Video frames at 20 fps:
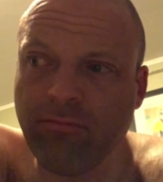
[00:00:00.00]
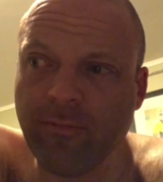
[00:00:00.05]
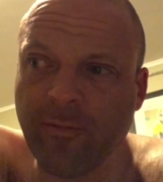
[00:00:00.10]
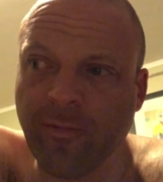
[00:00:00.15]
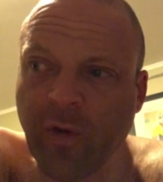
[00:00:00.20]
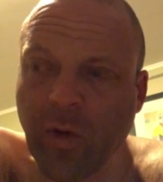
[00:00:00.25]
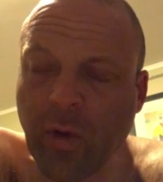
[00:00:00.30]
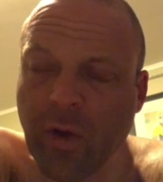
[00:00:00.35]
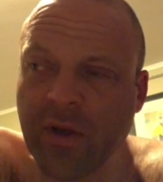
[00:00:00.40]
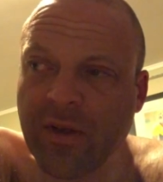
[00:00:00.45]

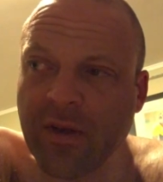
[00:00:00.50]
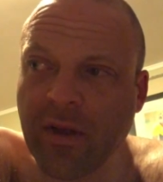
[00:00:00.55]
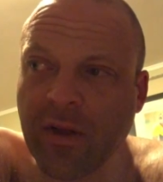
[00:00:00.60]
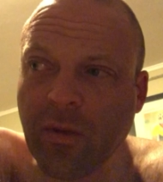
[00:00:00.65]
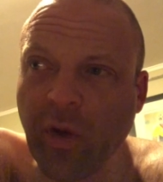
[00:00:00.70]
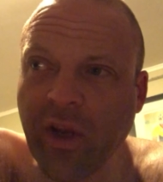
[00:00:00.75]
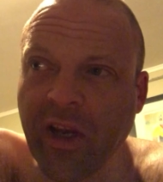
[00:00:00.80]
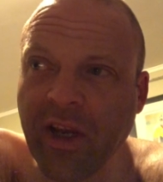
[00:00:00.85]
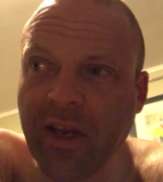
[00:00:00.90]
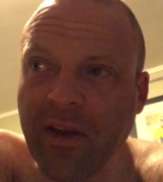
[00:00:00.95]
focus on
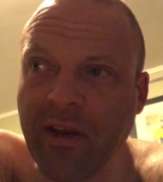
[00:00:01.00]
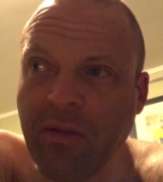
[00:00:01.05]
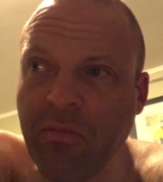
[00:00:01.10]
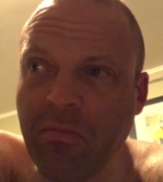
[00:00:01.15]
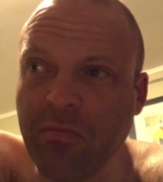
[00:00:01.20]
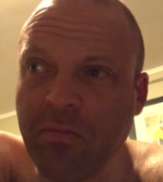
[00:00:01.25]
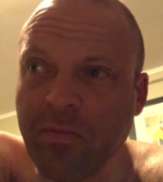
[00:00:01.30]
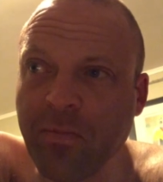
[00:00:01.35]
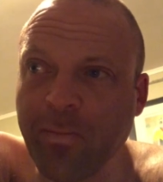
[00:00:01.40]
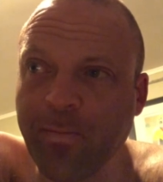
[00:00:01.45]
waking up,
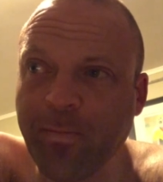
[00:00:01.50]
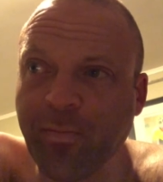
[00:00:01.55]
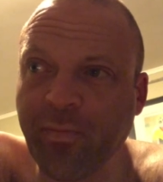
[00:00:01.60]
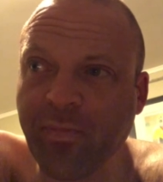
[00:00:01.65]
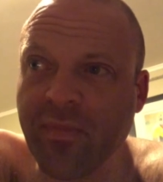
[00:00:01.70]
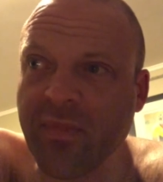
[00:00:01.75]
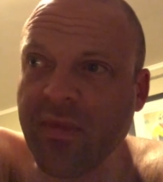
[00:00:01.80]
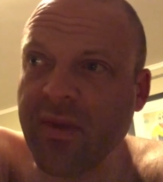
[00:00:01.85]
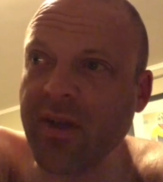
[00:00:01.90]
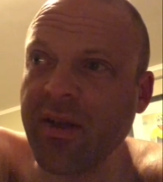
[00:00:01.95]

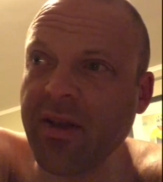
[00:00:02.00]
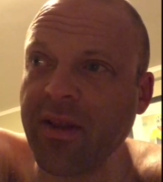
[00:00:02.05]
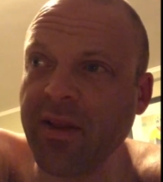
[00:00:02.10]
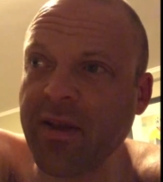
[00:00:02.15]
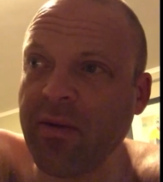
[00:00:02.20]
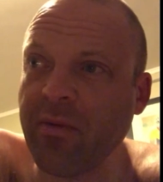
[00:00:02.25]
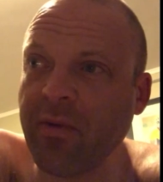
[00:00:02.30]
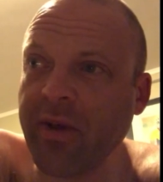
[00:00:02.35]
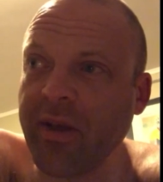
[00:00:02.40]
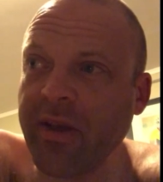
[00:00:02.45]
and
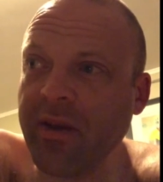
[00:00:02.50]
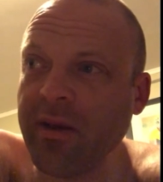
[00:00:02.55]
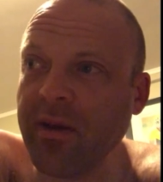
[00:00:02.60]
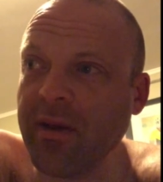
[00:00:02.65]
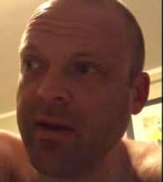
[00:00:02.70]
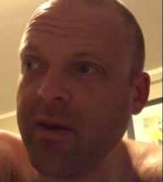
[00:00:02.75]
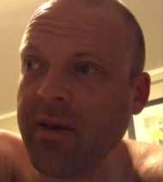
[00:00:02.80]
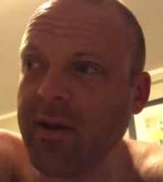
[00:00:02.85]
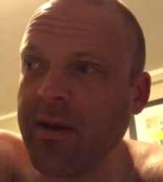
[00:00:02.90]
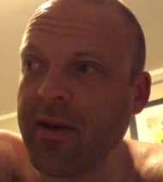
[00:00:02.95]
that way
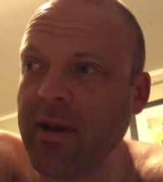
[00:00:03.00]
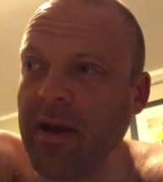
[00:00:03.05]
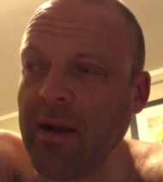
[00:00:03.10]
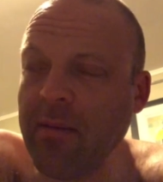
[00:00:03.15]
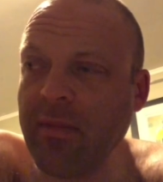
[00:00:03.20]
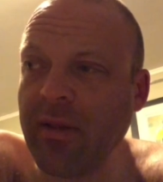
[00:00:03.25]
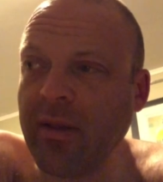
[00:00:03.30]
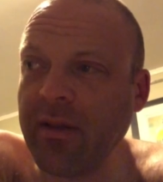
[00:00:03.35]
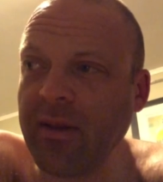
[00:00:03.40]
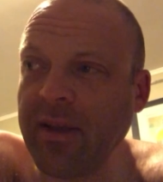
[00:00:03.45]

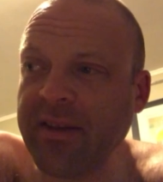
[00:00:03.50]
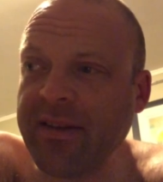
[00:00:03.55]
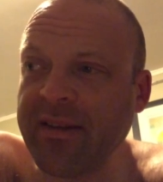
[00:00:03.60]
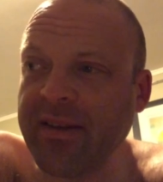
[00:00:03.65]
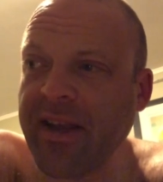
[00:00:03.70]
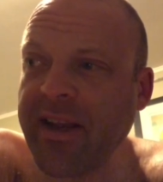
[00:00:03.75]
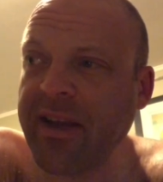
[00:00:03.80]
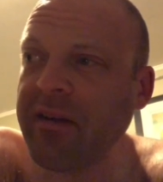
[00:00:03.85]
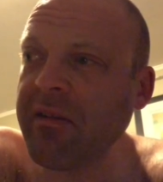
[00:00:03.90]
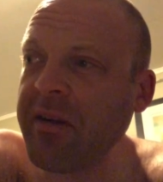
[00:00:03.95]
I'm less
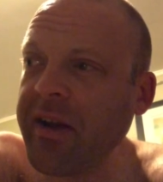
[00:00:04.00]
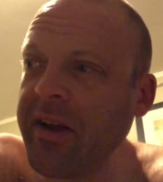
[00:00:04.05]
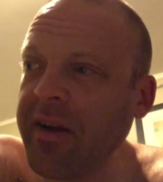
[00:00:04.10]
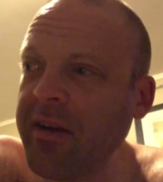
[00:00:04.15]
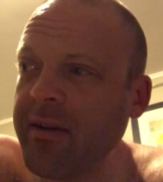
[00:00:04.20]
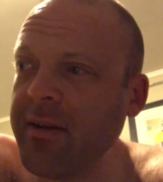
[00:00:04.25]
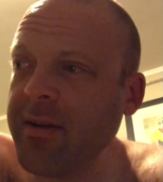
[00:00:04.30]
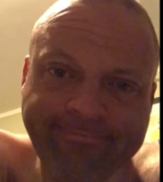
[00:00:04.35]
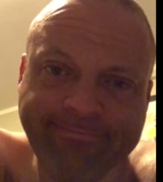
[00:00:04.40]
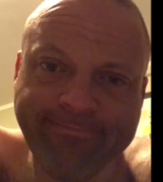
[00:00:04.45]
angry
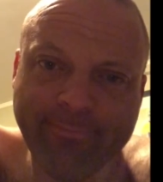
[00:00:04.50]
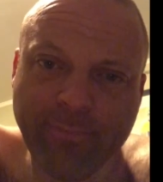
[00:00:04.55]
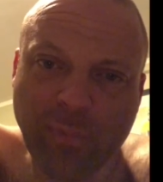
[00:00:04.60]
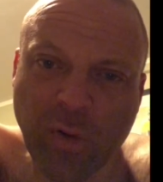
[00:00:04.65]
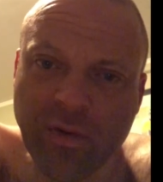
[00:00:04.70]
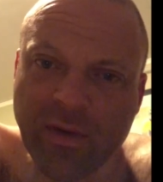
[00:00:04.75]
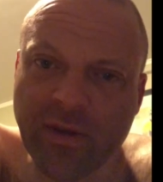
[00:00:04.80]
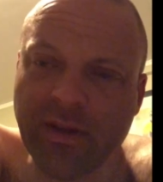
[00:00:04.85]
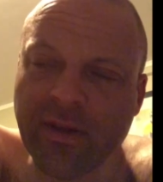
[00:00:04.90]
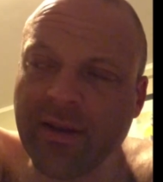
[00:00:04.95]

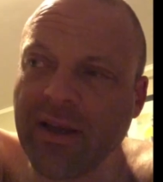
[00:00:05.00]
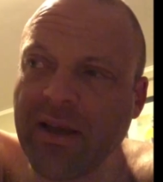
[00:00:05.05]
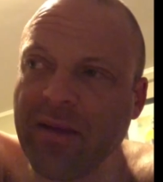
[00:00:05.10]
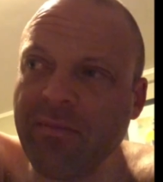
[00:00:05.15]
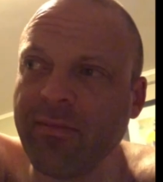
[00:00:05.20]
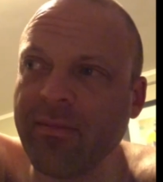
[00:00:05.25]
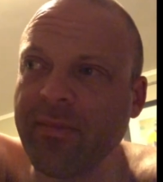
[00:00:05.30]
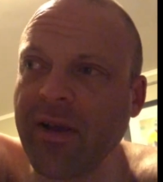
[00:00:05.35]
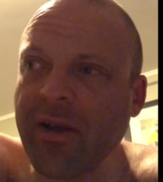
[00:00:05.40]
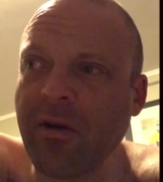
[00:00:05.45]
most of the
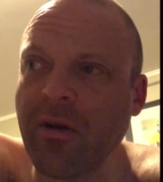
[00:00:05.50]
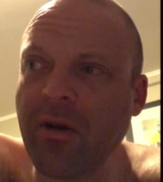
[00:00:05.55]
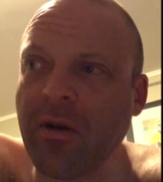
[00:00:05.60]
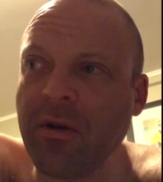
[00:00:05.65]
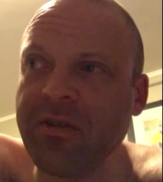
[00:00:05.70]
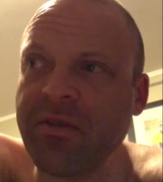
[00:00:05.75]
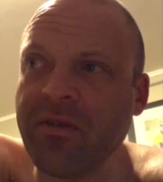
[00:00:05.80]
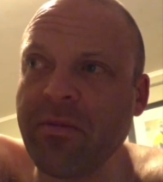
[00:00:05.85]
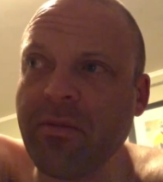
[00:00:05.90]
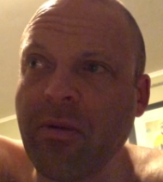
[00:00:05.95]
time. I don't
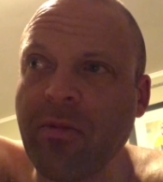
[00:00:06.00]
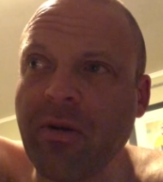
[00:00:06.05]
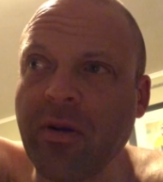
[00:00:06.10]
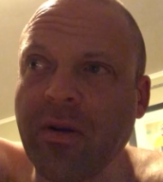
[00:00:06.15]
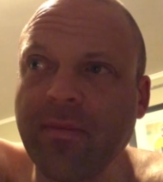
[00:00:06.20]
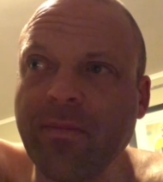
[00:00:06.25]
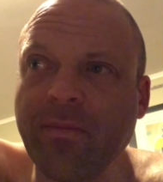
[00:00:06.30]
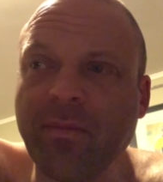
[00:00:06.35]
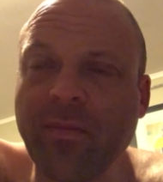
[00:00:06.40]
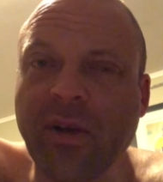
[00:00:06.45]
always remember,
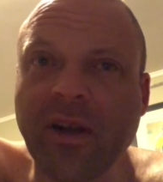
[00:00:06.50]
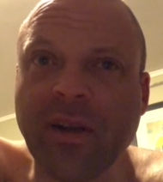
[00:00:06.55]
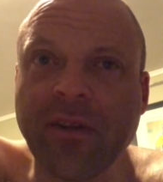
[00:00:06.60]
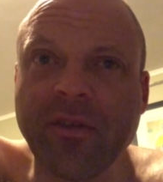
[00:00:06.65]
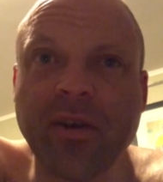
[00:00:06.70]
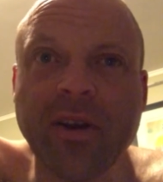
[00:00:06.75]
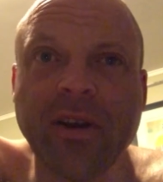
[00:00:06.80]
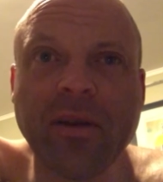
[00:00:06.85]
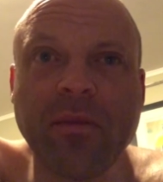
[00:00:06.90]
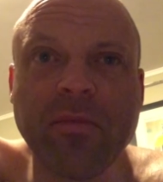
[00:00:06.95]
but I'll
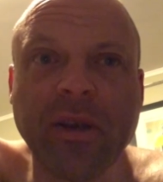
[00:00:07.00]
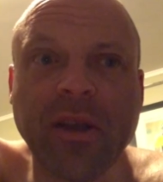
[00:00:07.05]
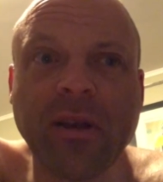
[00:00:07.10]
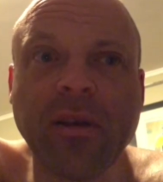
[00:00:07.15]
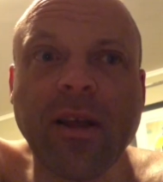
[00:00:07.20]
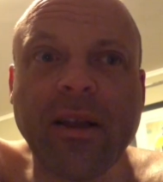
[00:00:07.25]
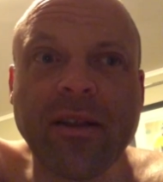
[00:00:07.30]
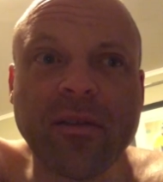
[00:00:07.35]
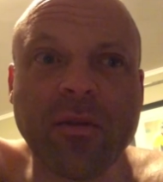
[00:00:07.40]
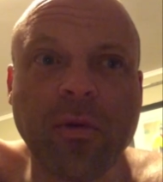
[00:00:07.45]
drink a big
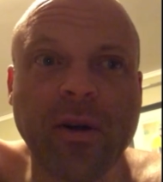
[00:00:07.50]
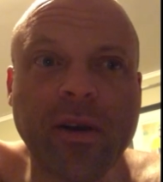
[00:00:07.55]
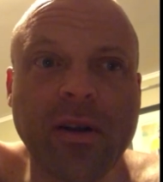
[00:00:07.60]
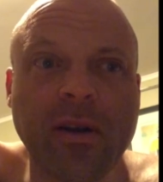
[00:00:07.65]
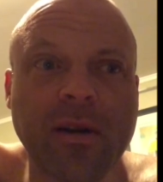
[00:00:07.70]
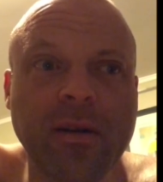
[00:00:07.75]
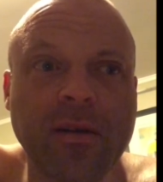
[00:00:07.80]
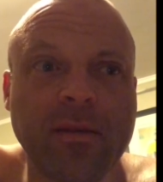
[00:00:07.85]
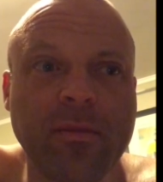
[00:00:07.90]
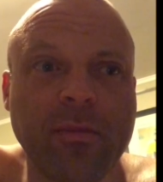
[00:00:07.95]
glass of
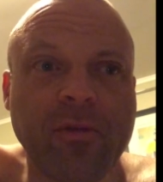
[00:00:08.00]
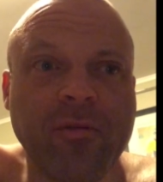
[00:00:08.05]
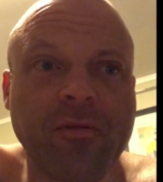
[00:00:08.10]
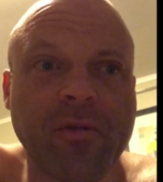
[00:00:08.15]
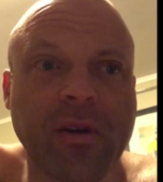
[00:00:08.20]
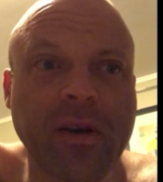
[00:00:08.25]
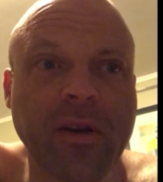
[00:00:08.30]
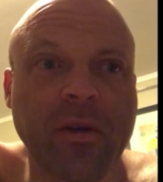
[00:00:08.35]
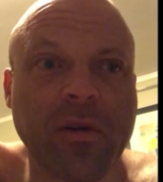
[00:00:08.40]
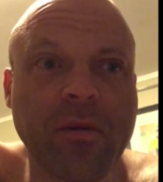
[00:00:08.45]
water
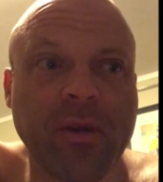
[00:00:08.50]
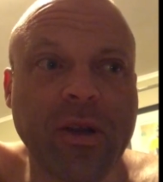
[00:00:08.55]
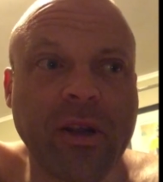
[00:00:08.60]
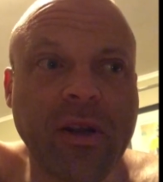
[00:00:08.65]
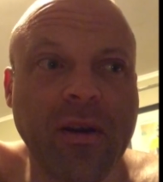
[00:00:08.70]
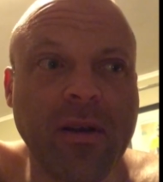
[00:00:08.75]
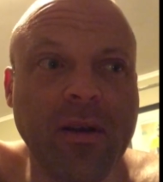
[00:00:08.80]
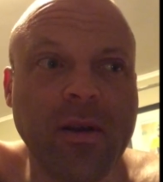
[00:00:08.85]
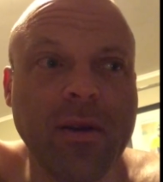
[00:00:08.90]
before I go to bed.